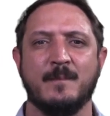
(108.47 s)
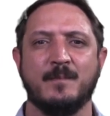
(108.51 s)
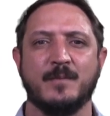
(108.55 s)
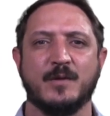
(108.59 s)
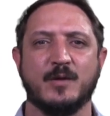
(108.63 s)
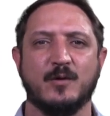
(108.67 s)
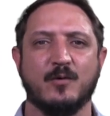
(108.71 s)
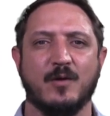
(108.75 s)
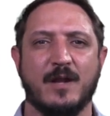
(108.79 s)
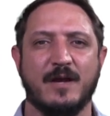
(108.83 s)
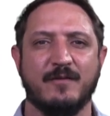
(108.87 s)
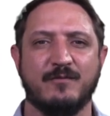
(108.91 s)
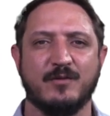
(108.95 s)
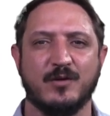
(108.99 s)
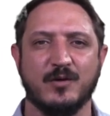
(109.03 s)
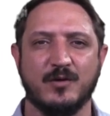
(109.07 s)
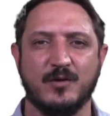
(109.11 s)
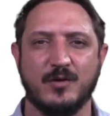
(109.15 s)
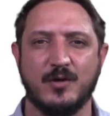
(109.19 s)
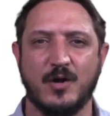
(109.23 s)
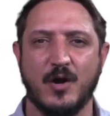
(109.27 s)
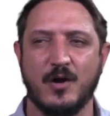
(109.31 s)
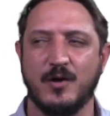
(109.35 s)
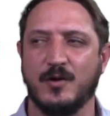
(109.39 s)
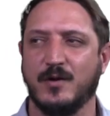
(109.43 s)
You'll have to
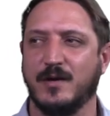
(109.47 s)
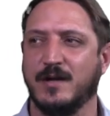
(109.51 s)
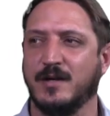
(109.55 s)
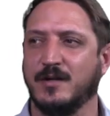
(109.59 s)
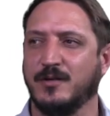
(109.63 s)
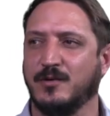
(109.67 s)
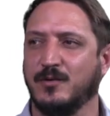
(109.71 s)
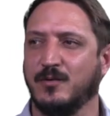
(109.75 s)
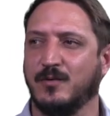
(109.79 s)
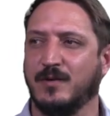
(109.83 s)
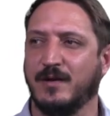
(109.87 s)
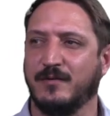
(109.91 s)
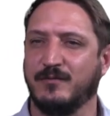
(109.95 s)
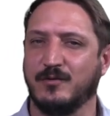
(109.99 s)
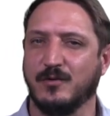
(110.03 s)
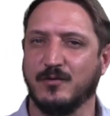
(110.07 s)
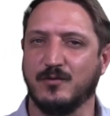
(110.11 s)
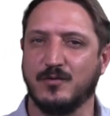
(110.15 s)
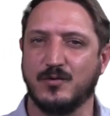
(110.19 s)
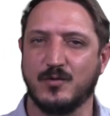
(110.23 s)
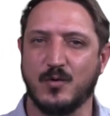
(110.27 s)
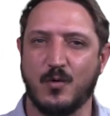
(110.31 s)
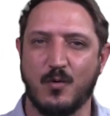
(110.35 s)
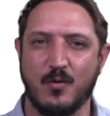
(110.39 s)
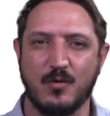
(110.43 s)
go and you'll have to
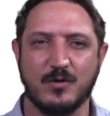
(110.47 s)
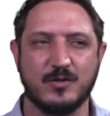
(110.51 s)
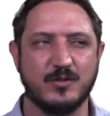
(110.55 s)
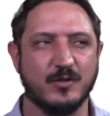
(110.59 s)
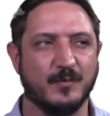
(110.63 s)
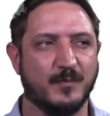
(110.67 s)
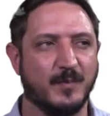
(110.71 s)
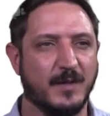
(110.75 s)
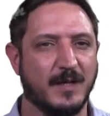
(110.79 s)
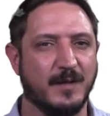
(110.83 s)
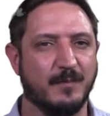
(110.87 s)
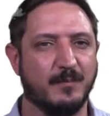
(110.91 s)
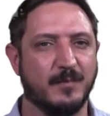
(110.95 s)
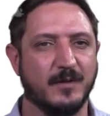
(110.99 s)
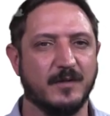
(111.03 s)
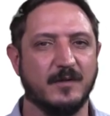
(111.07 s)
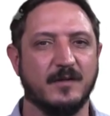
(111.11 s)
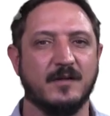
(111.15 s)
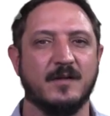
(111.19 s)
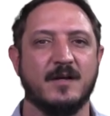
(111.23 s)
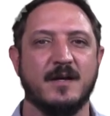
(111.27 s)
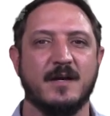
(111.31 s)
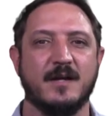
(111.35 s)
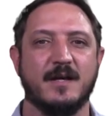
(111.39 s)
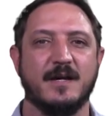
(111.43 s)
talk to people
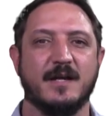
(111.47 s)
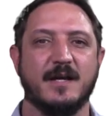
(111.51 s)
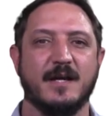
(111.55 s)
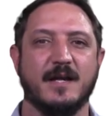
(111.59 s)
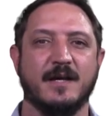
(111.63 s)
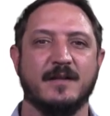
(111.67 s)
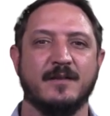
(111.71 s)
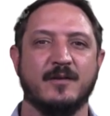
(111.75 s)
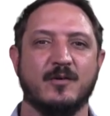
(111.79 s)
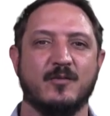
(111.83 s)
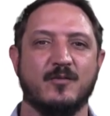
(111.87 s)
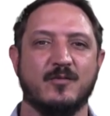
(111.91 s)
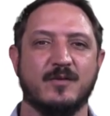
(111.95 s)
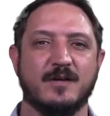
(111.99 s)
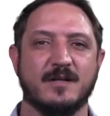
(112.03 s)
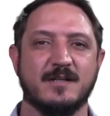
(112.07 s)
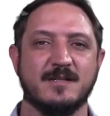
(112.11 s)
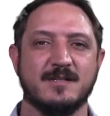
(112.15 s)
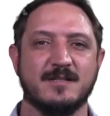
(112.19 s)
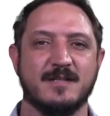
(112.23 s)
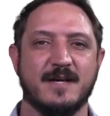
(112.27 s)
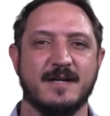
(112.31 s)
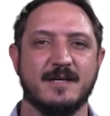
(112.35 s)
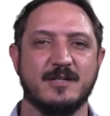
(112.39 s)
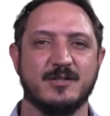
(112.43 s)
in the
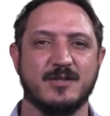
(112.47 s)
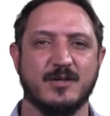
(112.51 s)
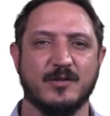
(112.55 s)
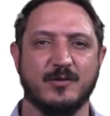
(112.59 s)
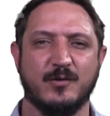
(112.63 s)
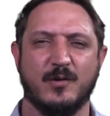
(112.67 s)
organization.